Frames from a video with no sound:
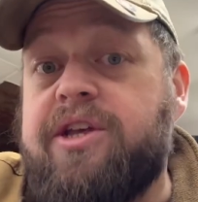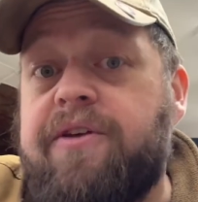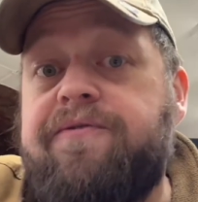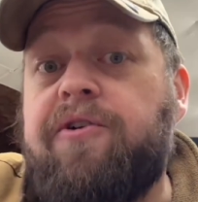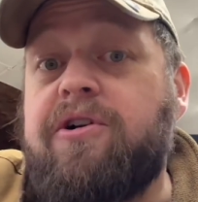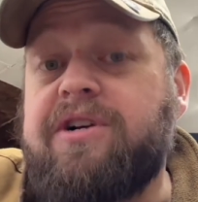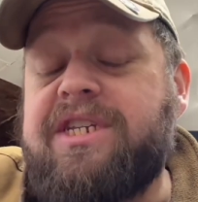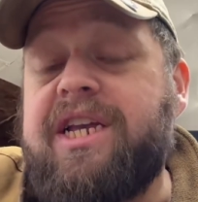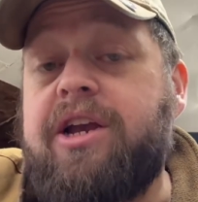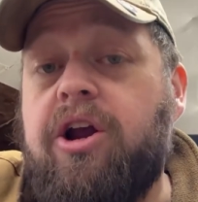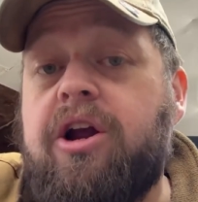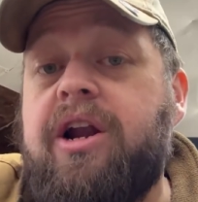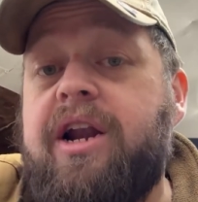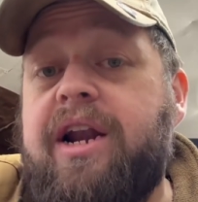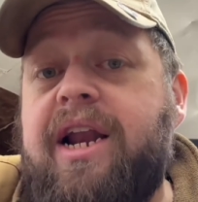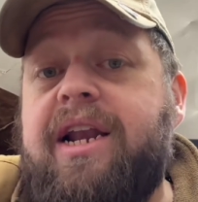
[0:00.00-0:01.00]
the first thing you're
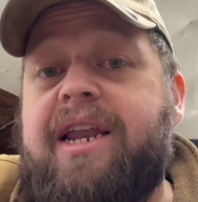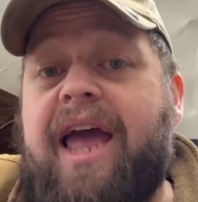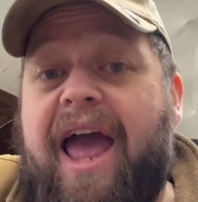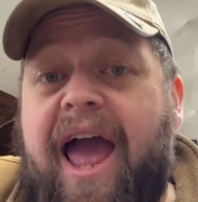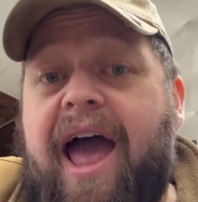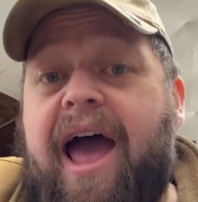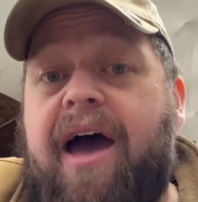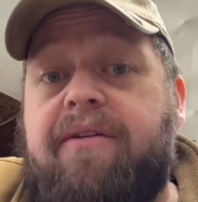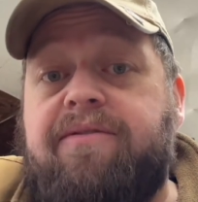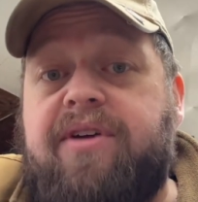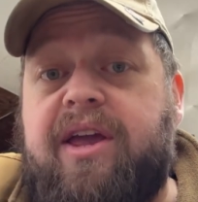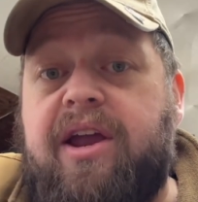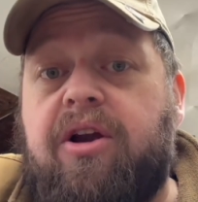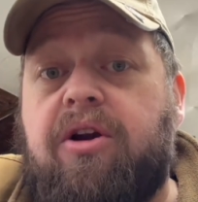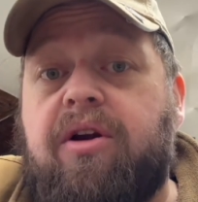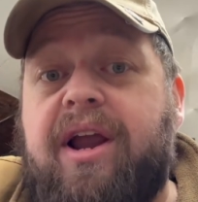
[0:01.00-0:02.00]
going to need to have
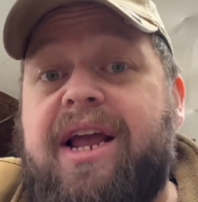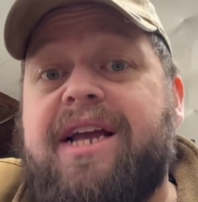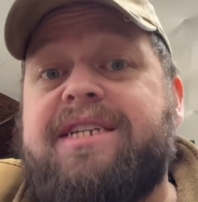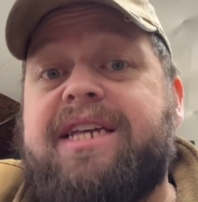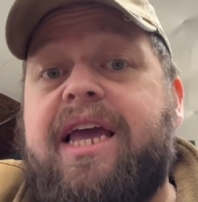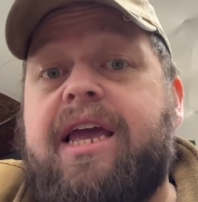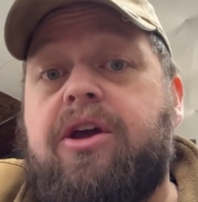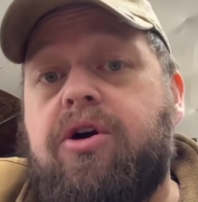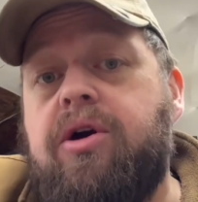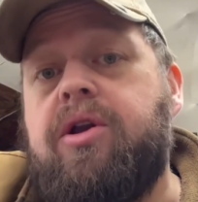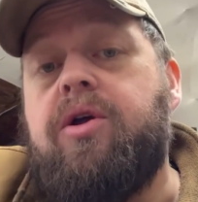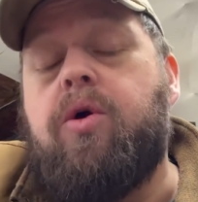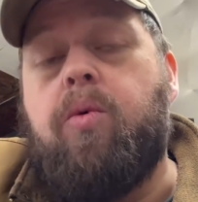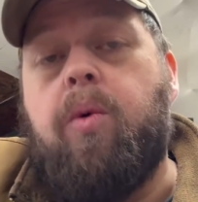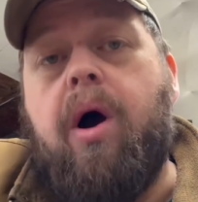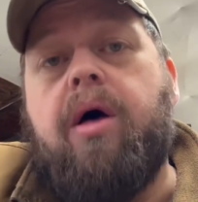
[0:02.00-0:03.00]
here is a
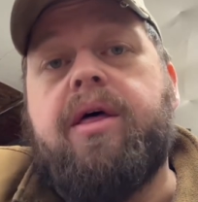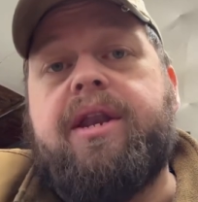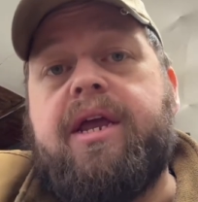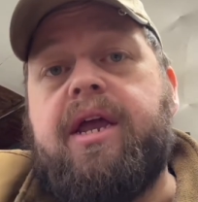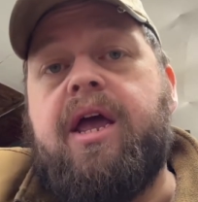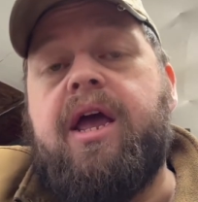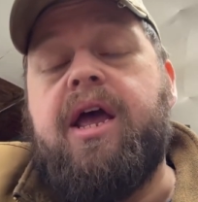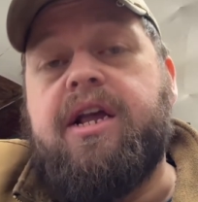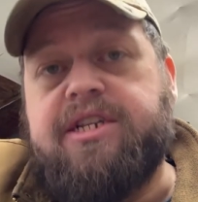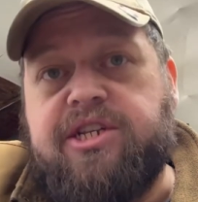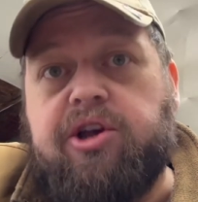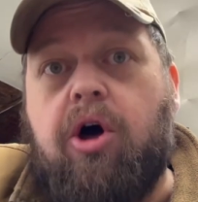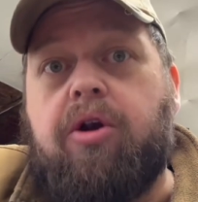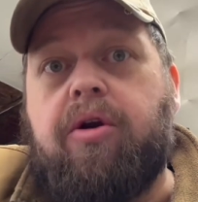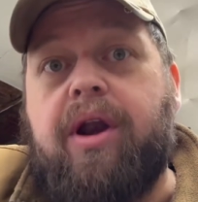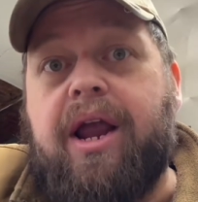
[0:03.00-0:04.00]
good quality
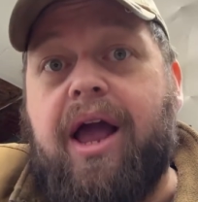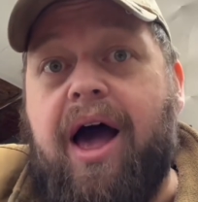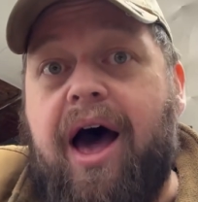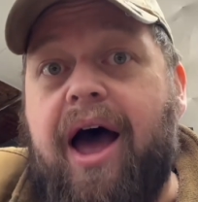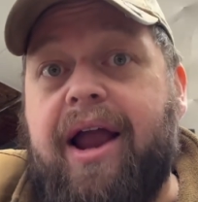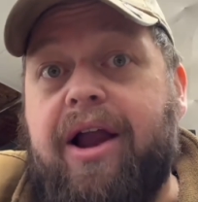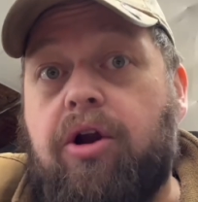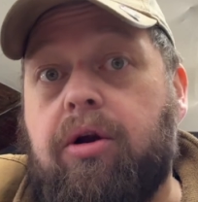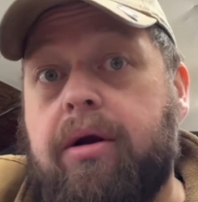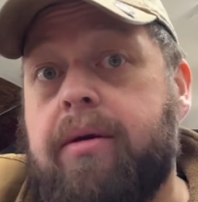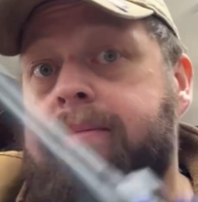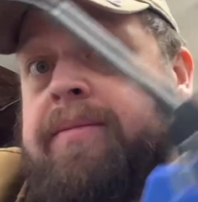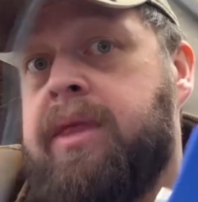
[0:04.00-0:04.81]
soldering iron.